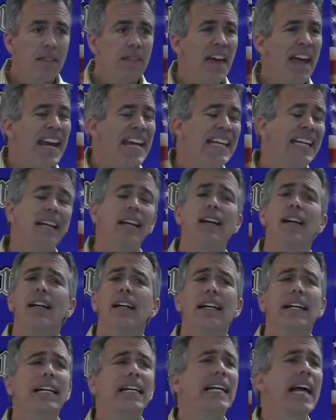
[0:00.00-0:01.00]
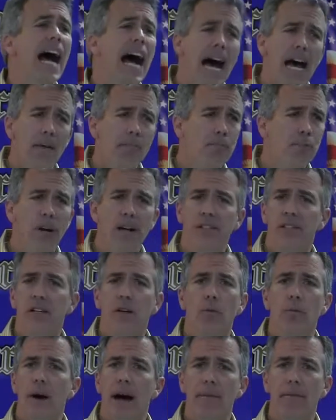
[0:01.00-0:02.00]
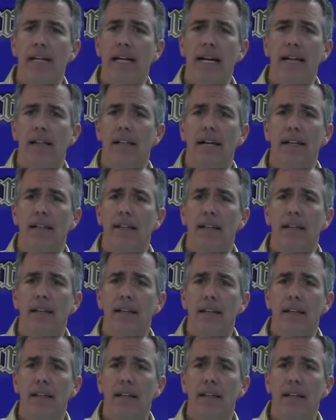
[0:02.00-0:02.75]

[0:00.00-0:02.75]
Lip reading: Thank God President Obama got elected.